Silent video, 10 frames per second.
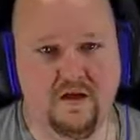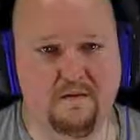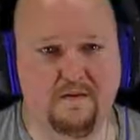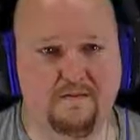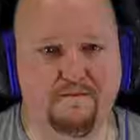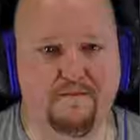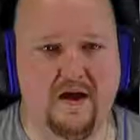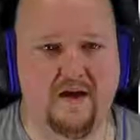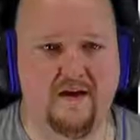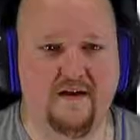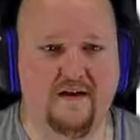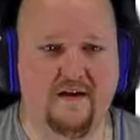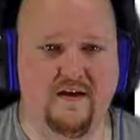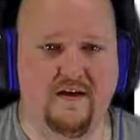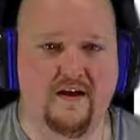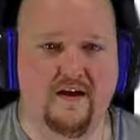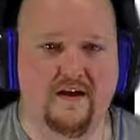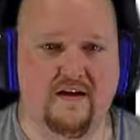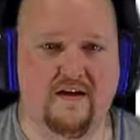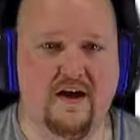But, but
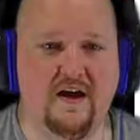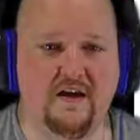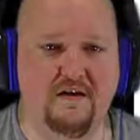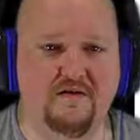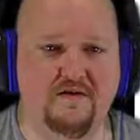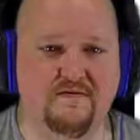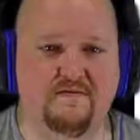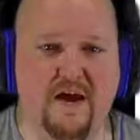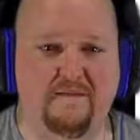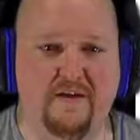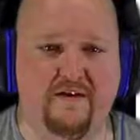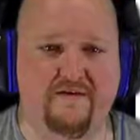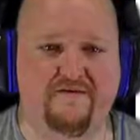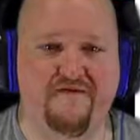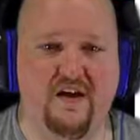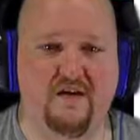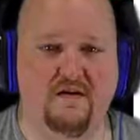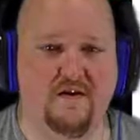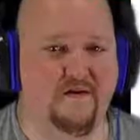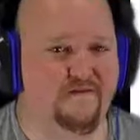guiding you has made me
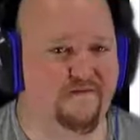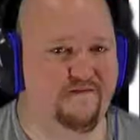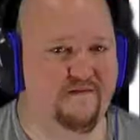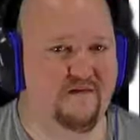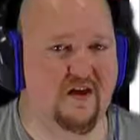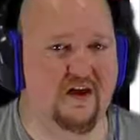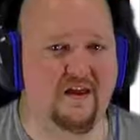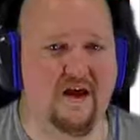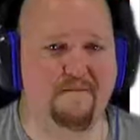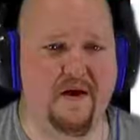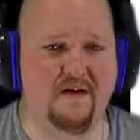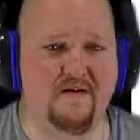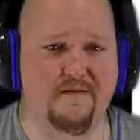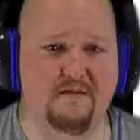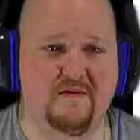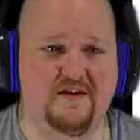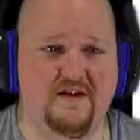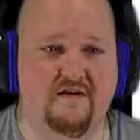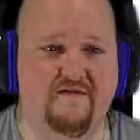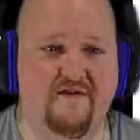feel a lot better about
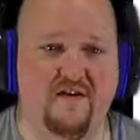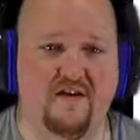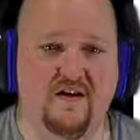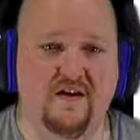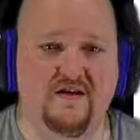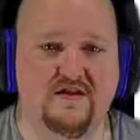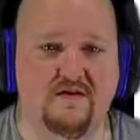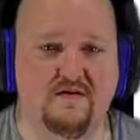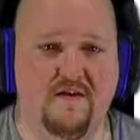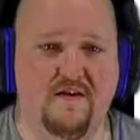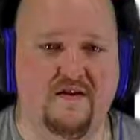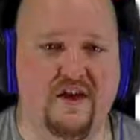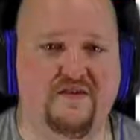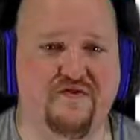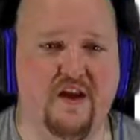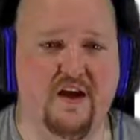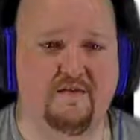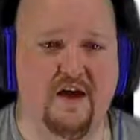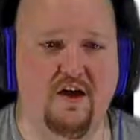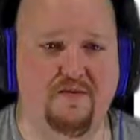myself. So thanks for letting
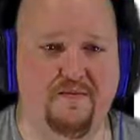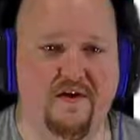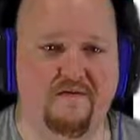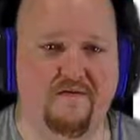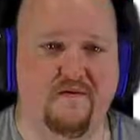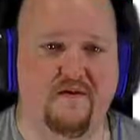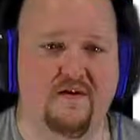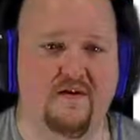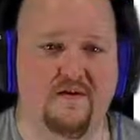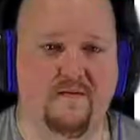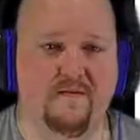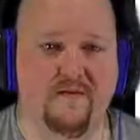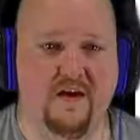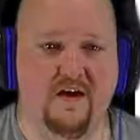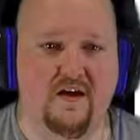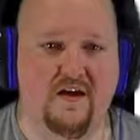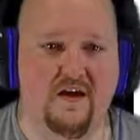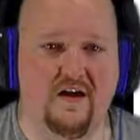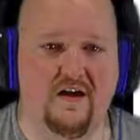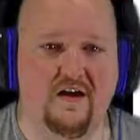me help you.
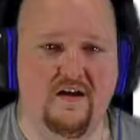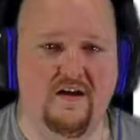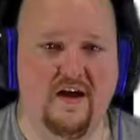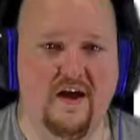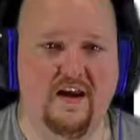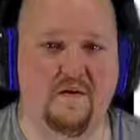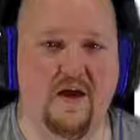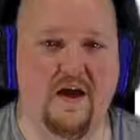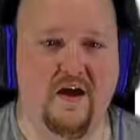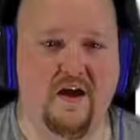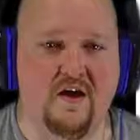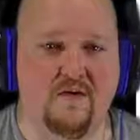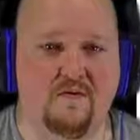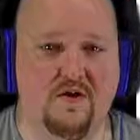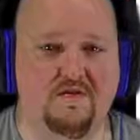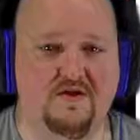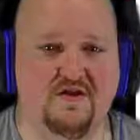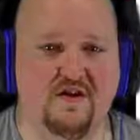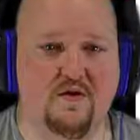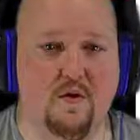Uh, anyway, we're almost to
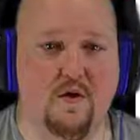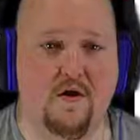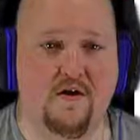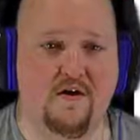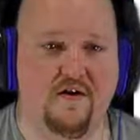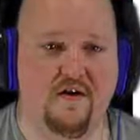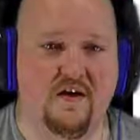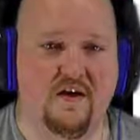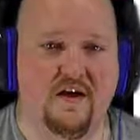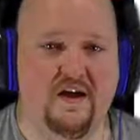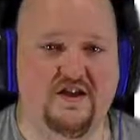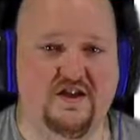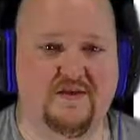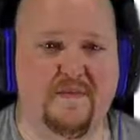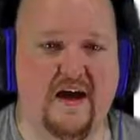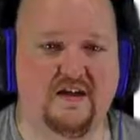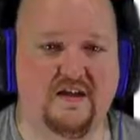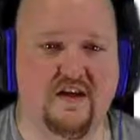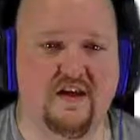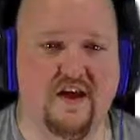the core. It's just past
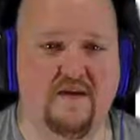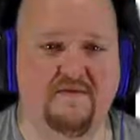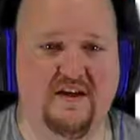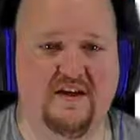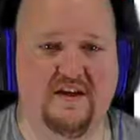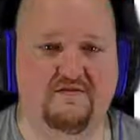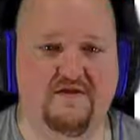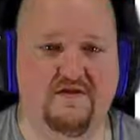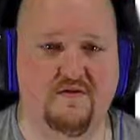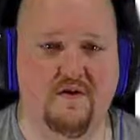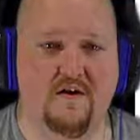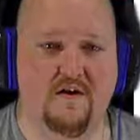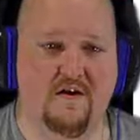MTT Resort.